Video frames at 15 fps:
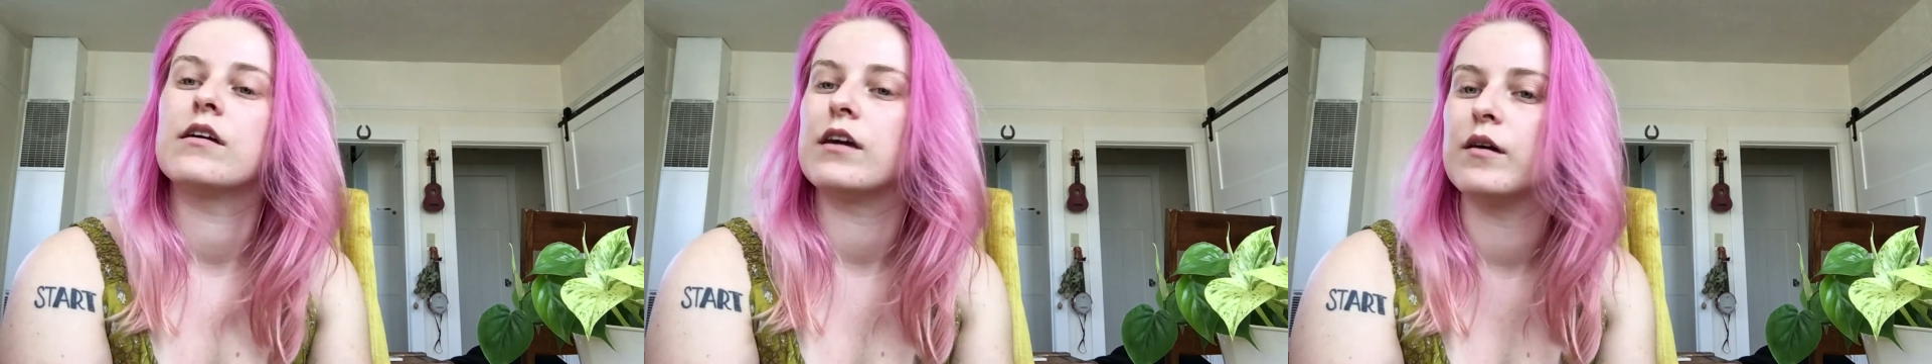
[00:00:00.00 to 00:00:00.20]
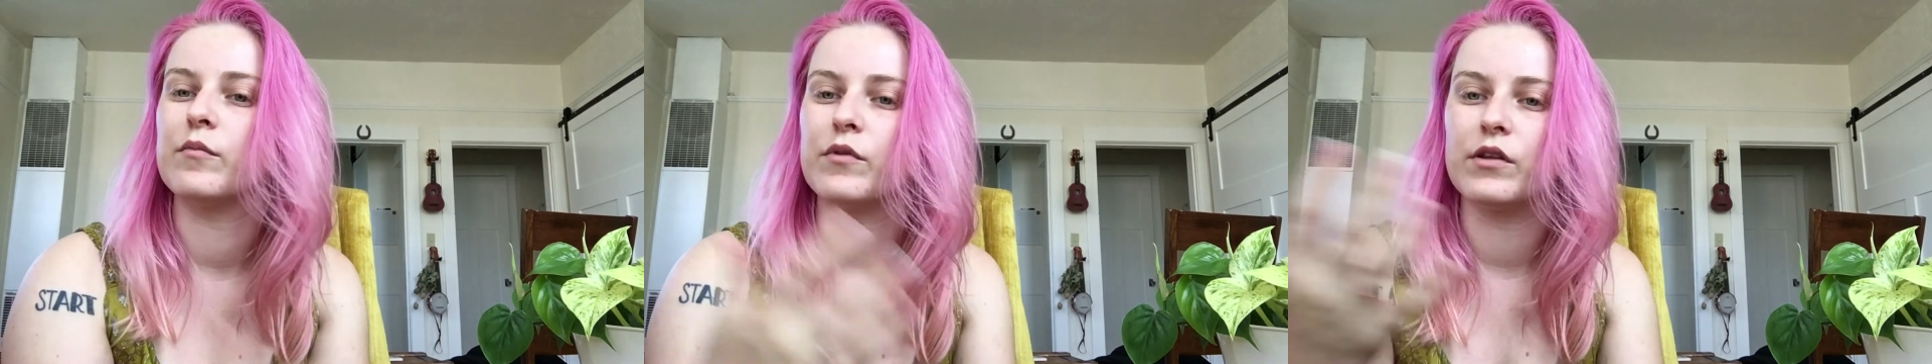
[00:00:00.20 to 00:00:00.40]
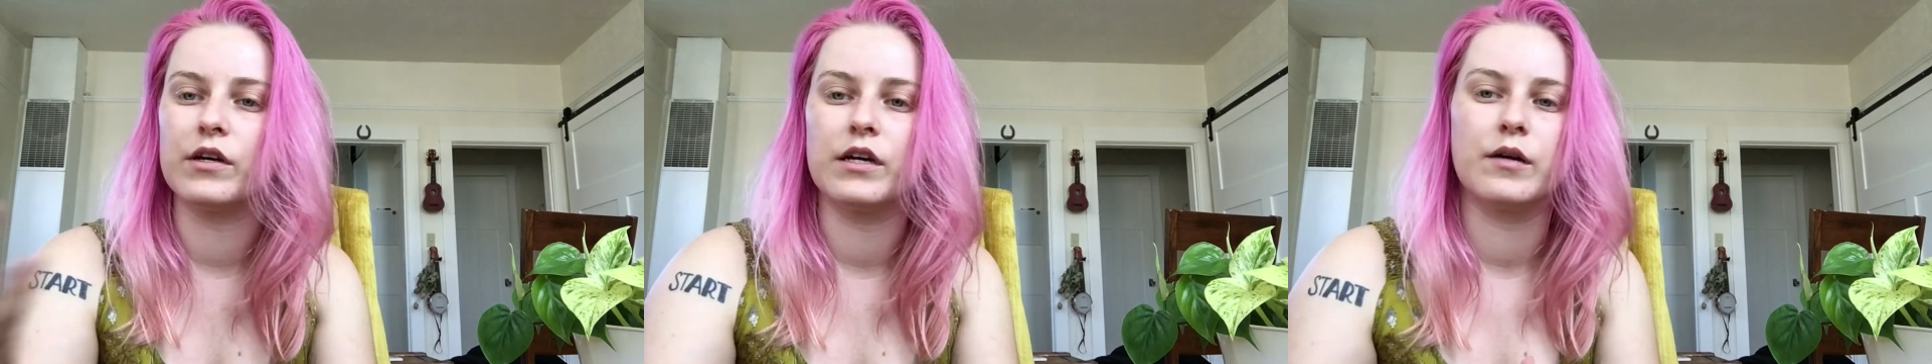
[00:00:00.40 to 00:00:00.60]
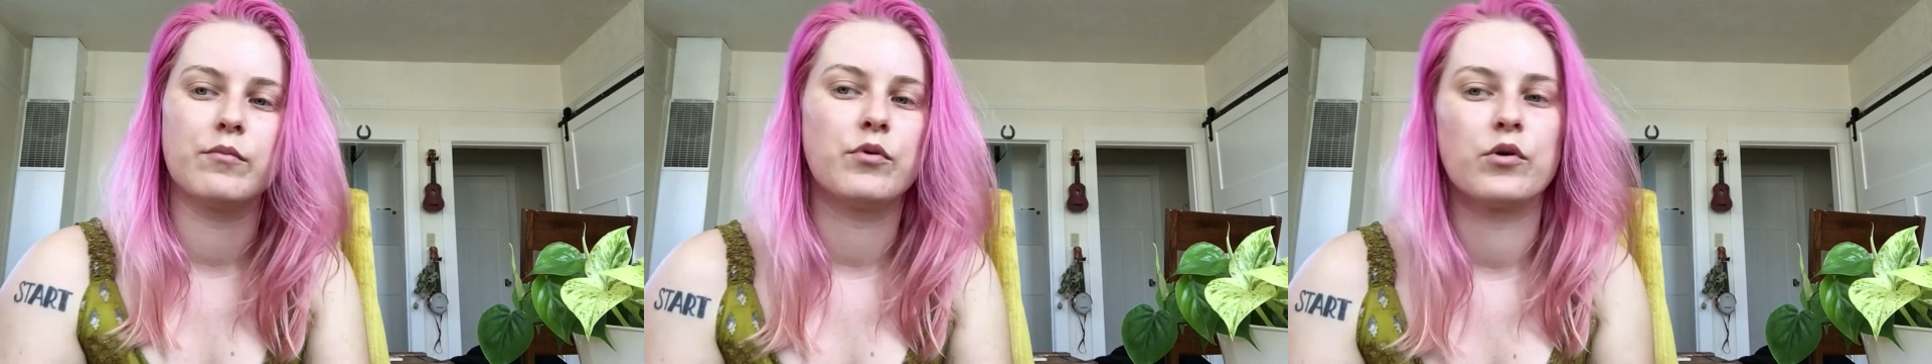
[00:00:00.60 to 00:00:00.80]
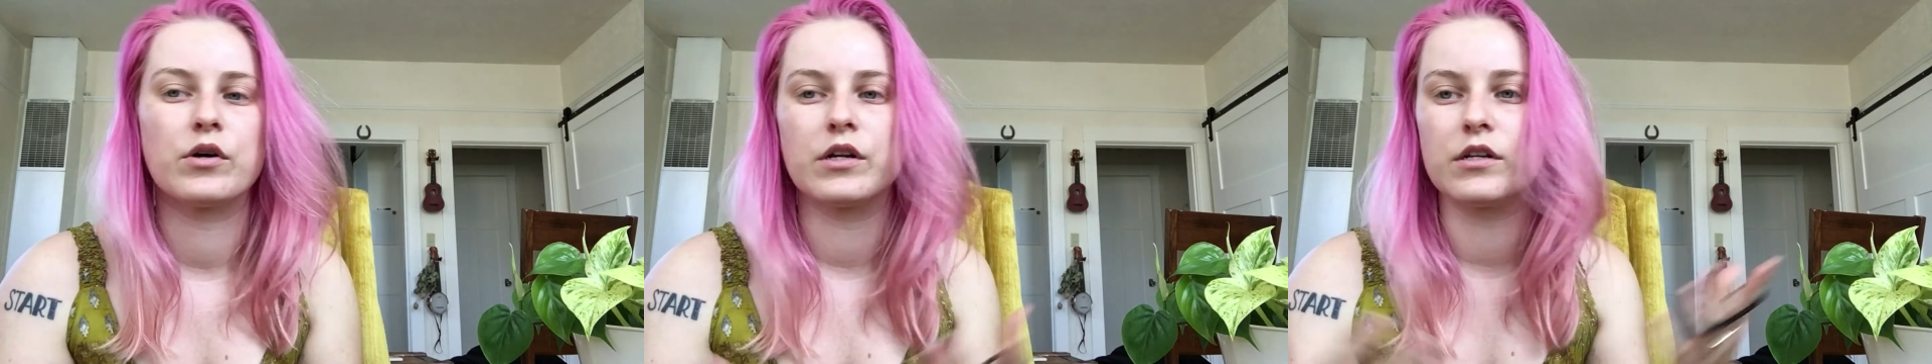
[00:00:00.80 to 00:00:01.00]
gambling,
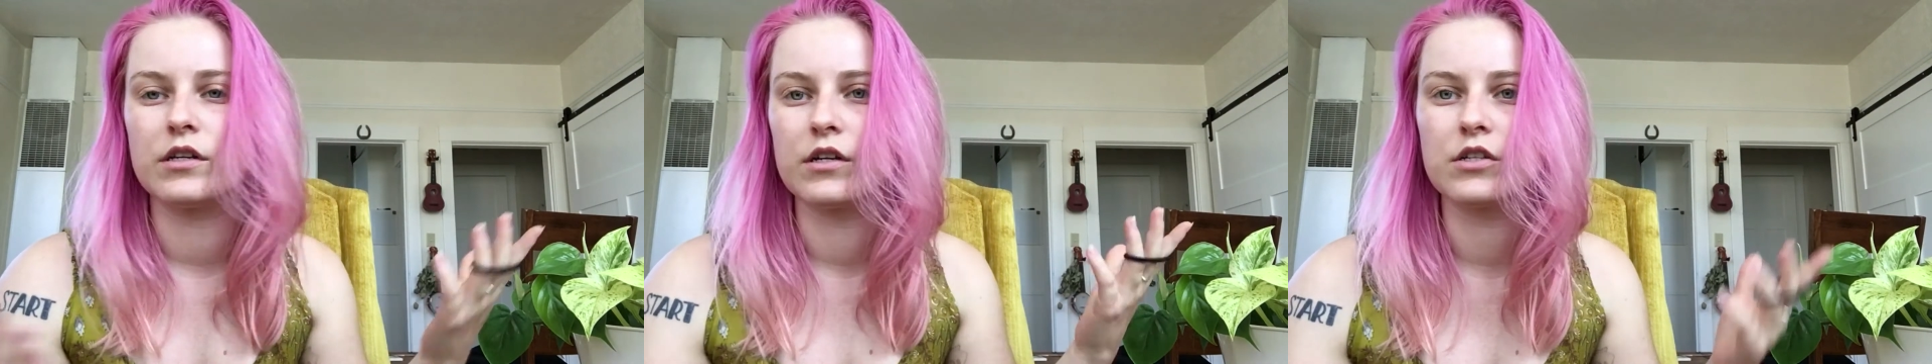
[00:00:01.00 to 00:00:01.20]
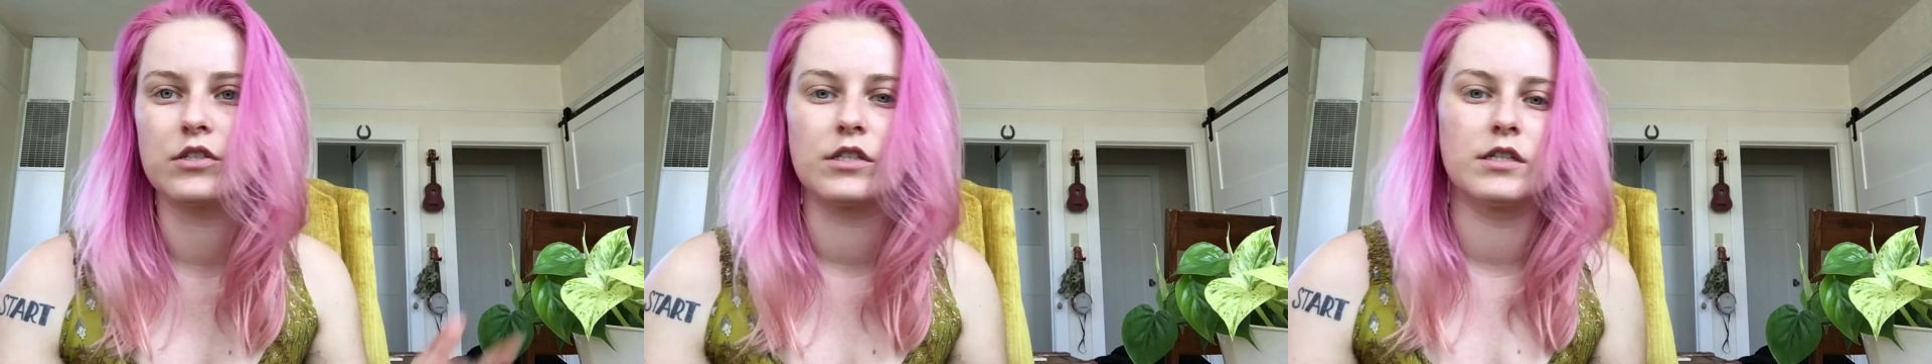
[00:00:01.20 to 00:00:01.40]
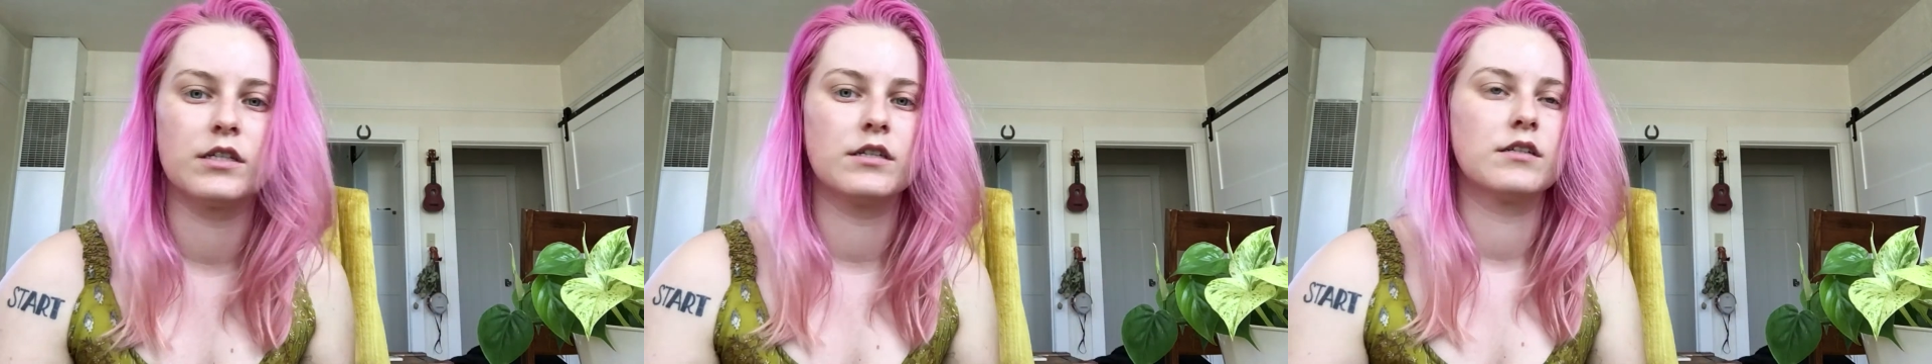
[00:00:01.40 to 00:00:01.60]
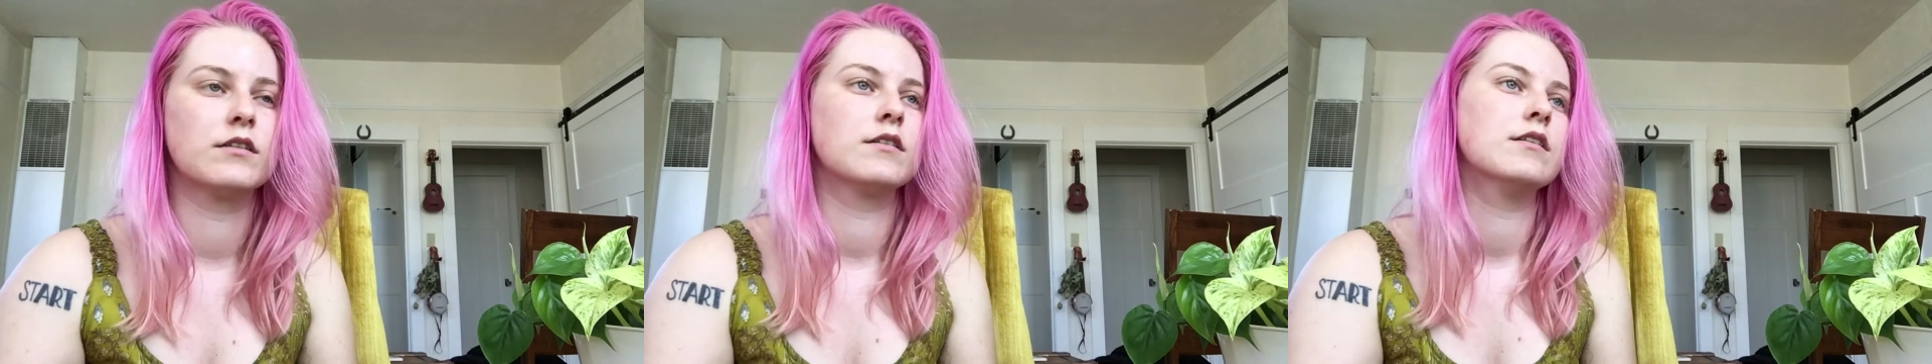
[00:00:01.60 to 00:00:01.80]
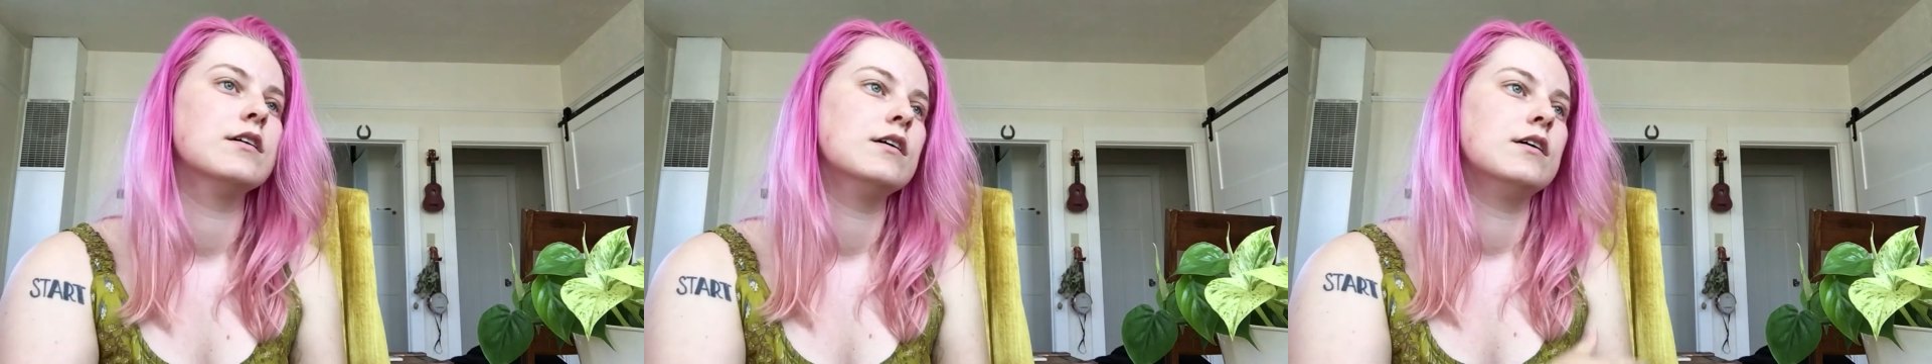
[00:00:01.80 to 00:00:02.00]
porn
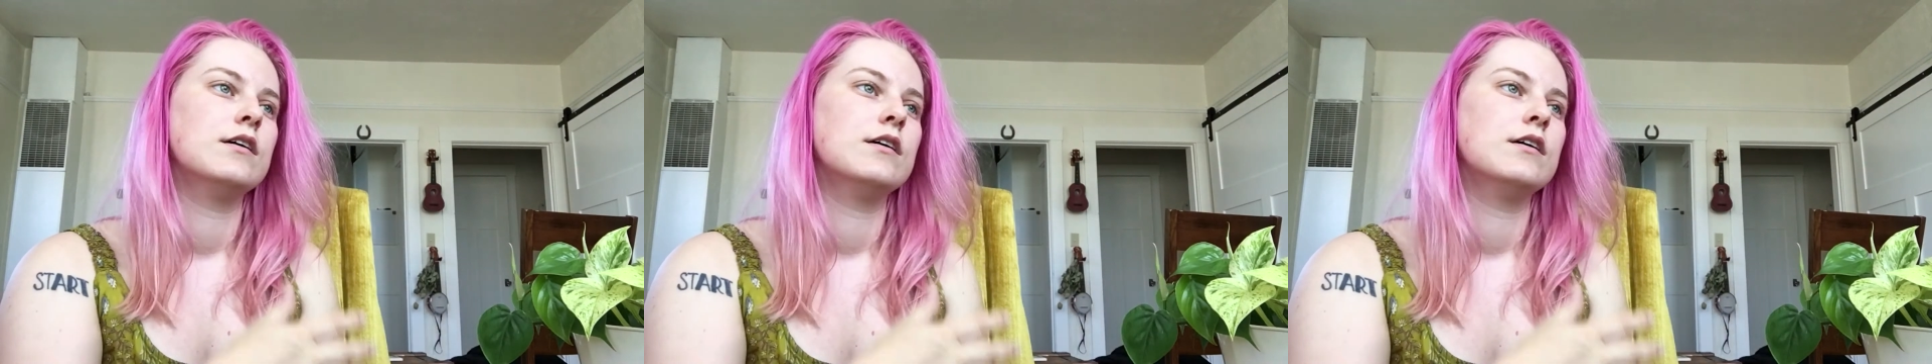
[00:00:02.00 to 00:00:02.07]
addiction,